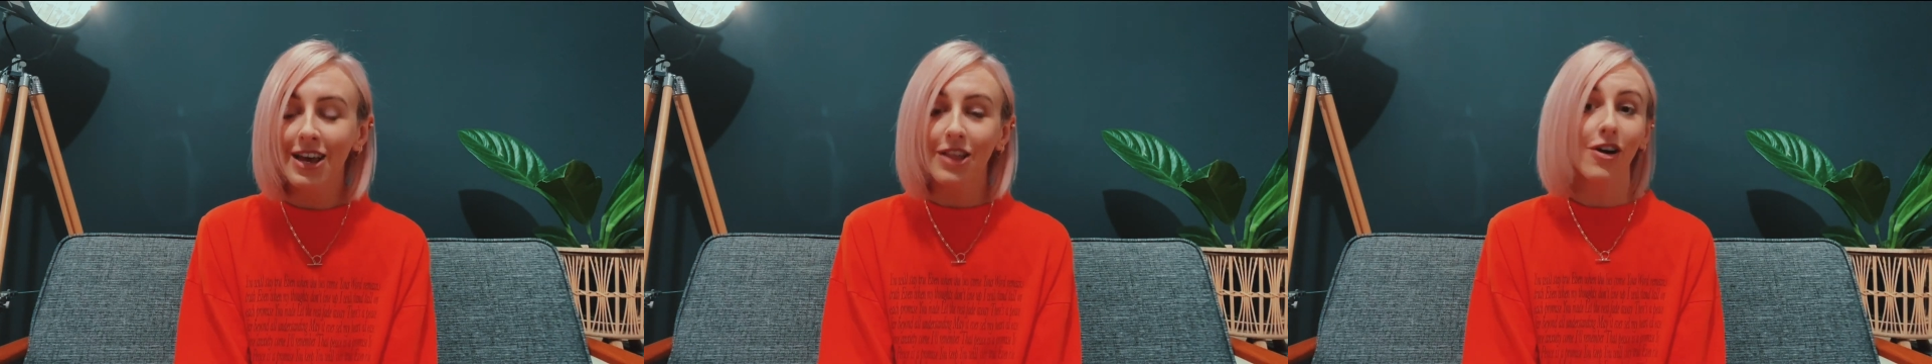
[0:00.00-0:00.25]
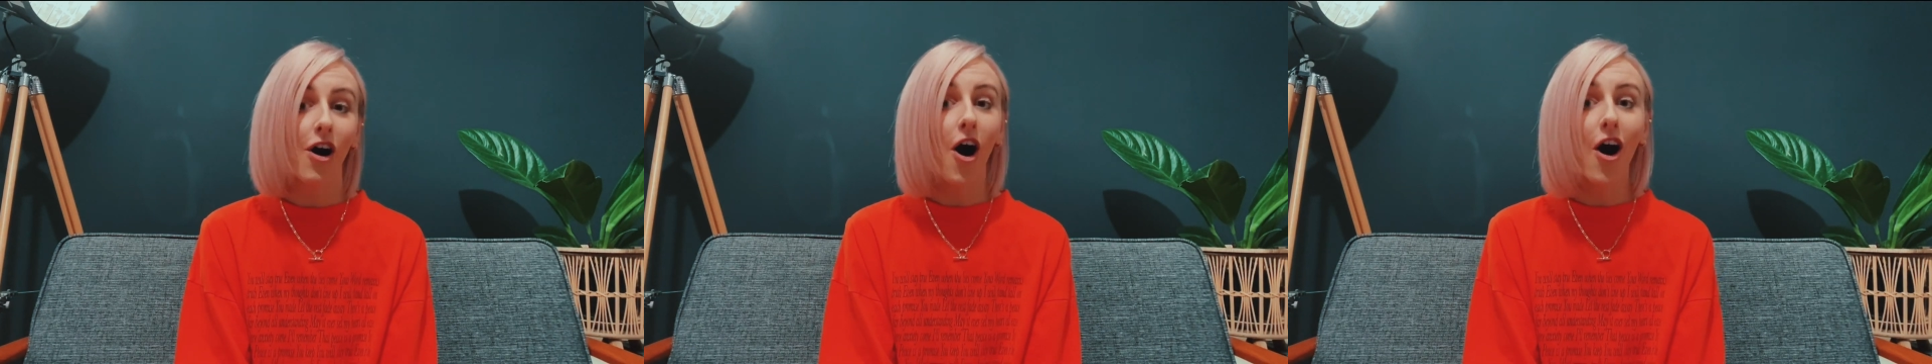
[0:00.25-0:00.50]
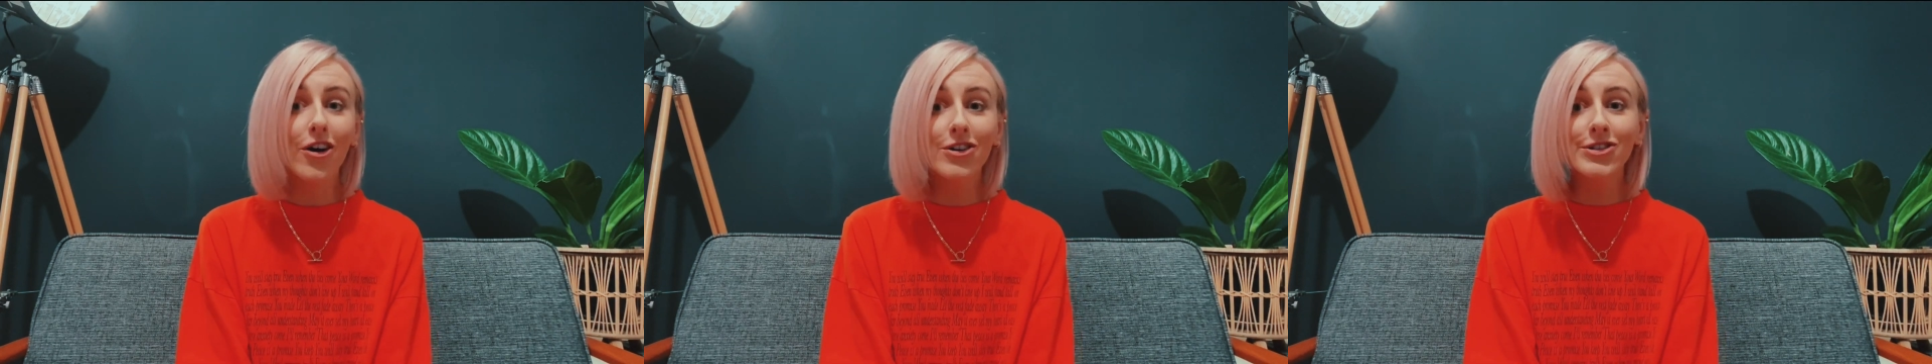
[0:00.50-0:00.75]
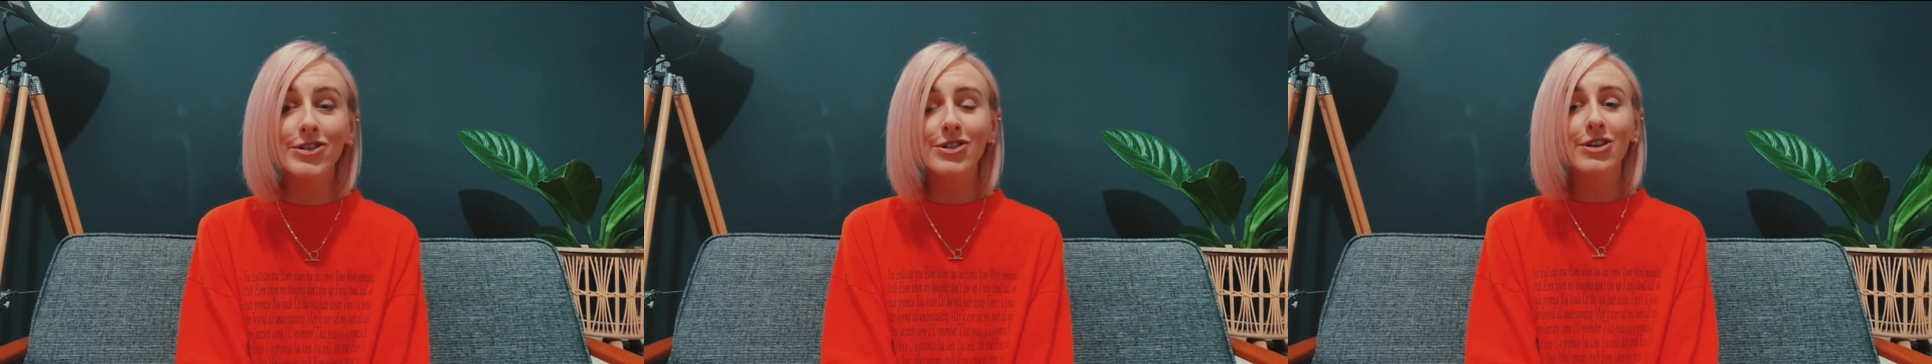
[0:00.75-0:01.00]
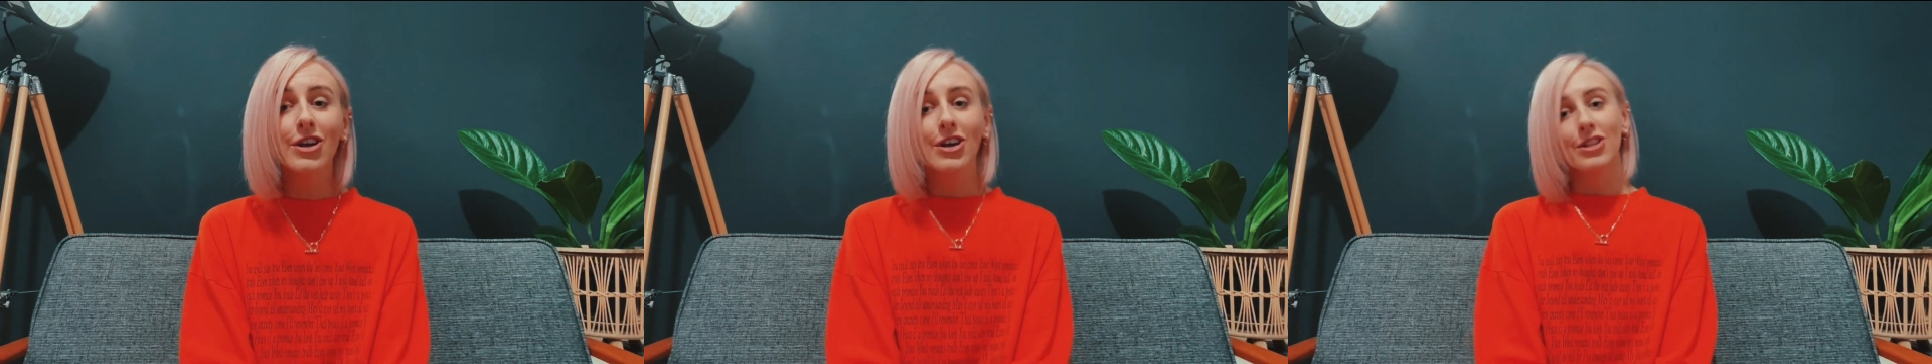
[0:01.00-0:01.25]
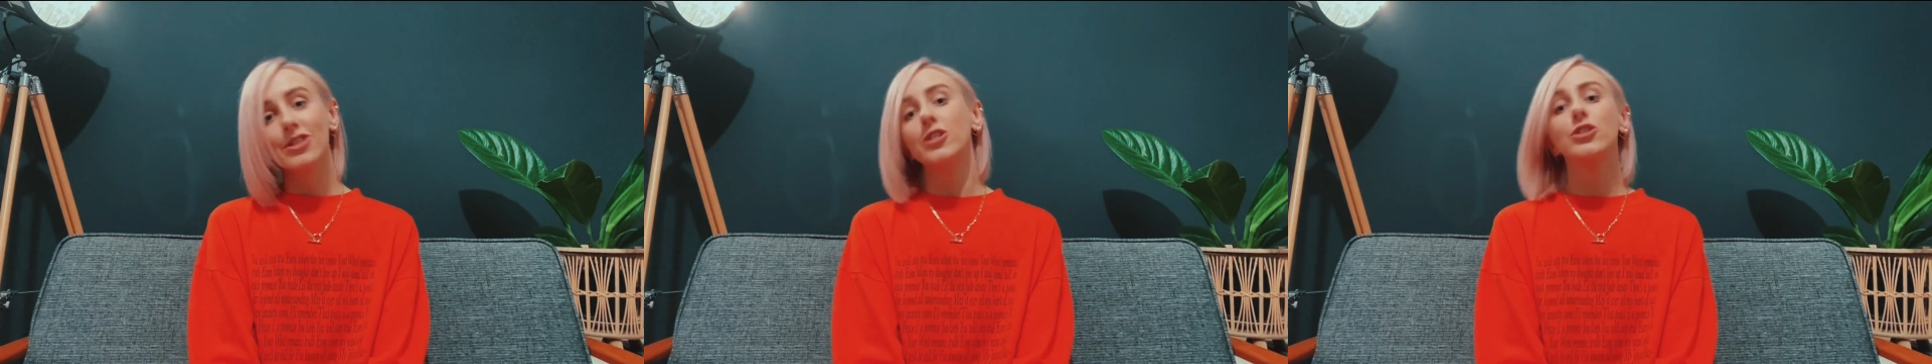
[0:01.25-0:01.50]
The house,
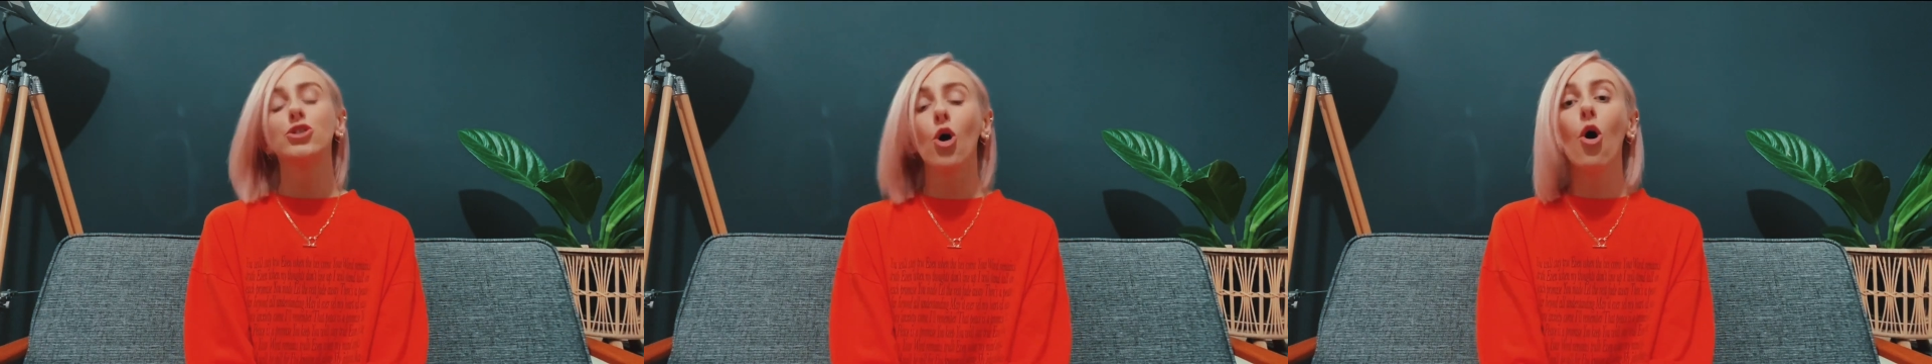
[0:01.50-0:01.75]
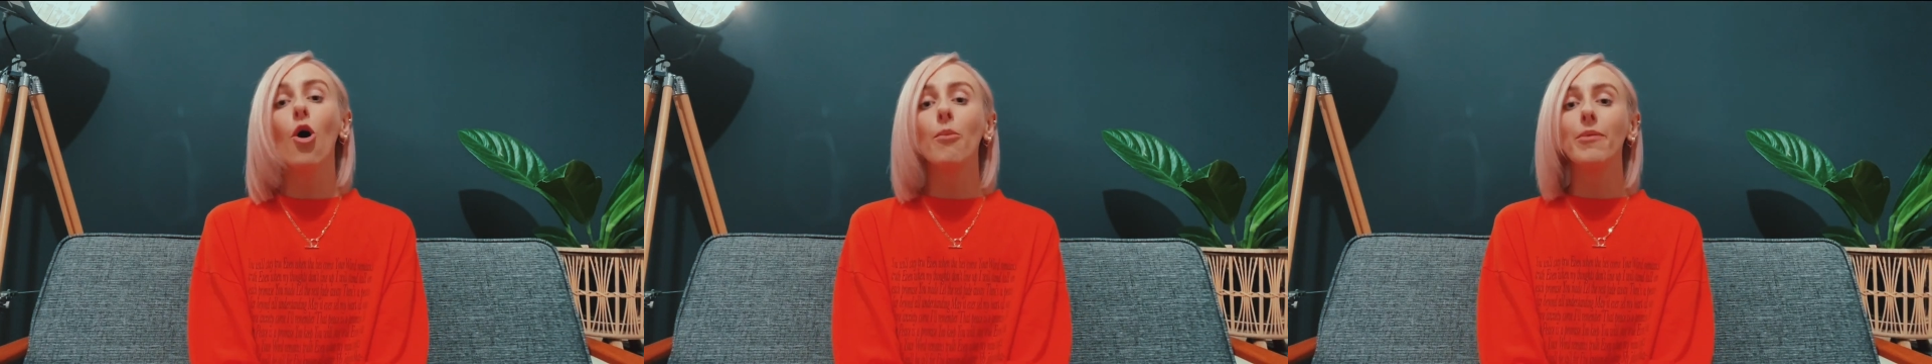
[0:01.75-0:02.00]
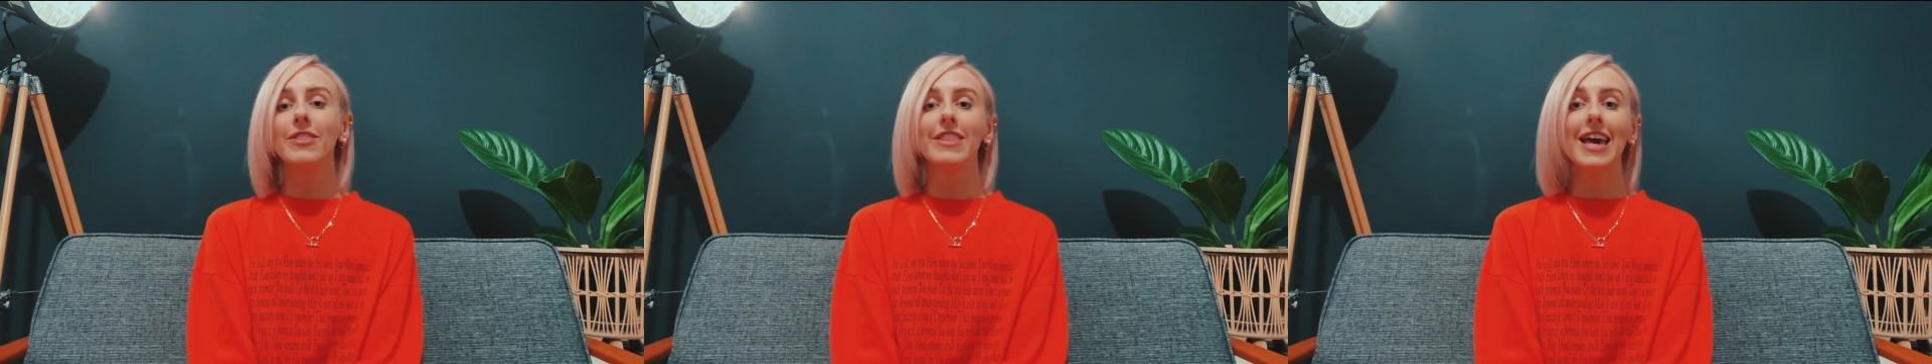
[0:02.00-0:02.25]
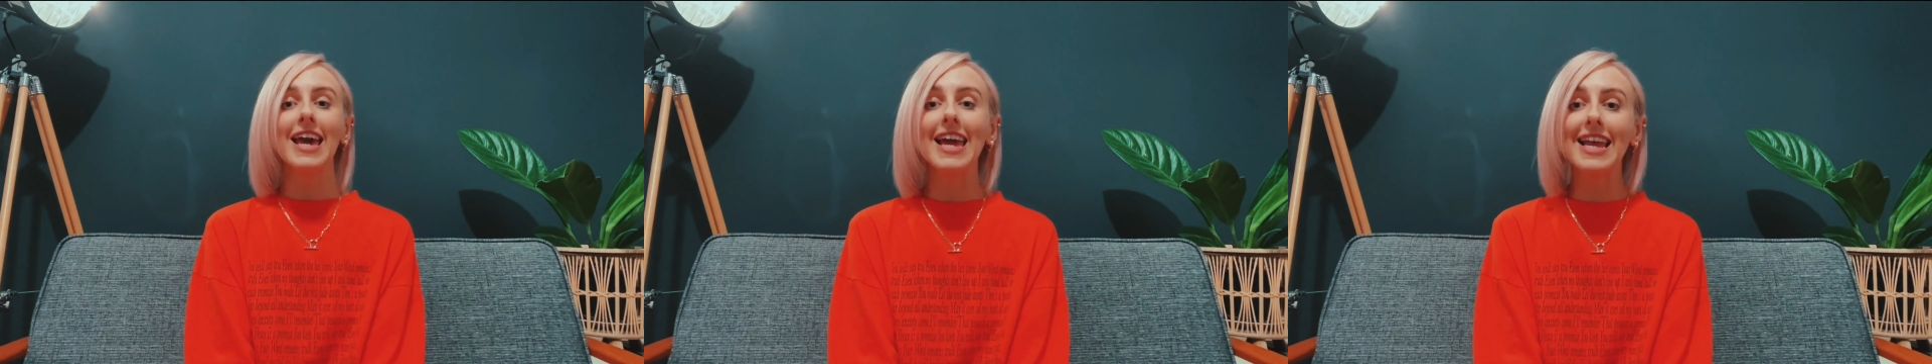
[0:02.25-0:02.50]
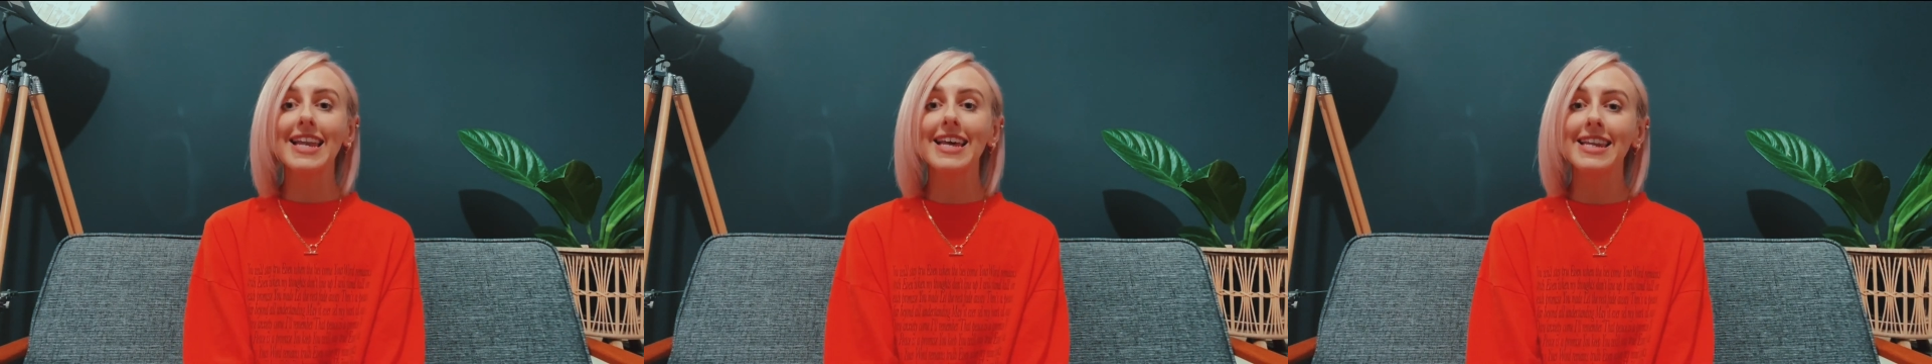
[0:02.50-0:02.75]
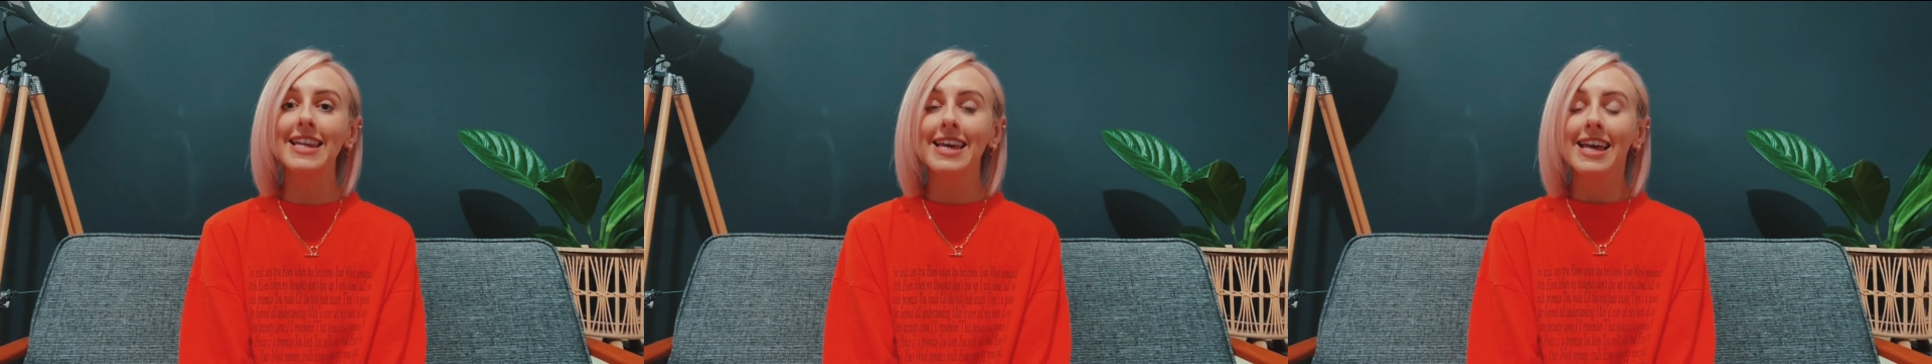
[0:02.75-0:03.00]
the job, the
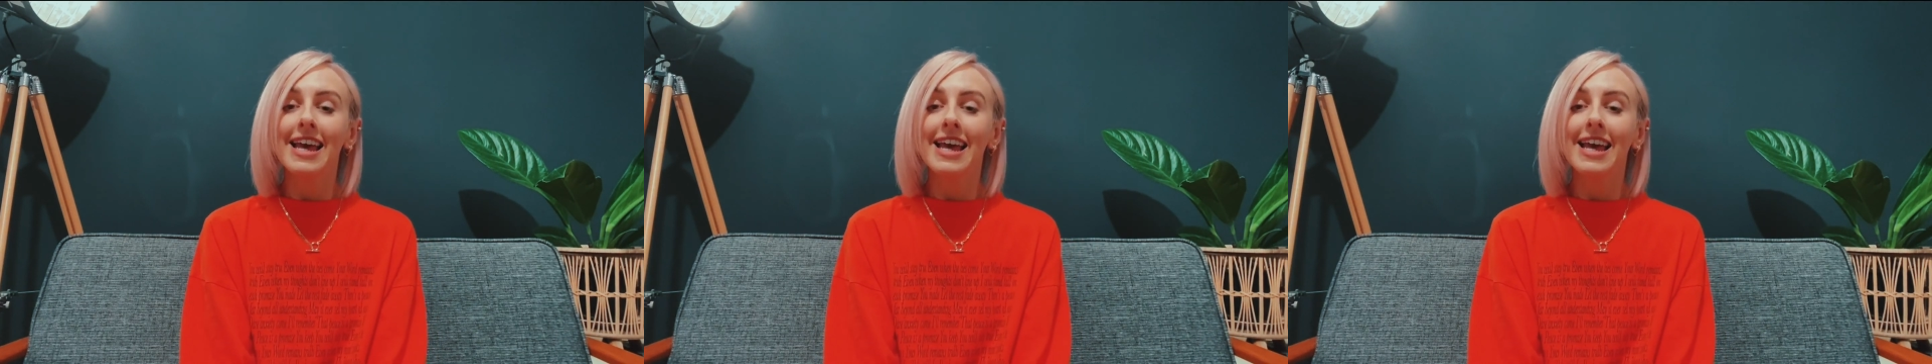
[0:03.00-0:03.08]
healing.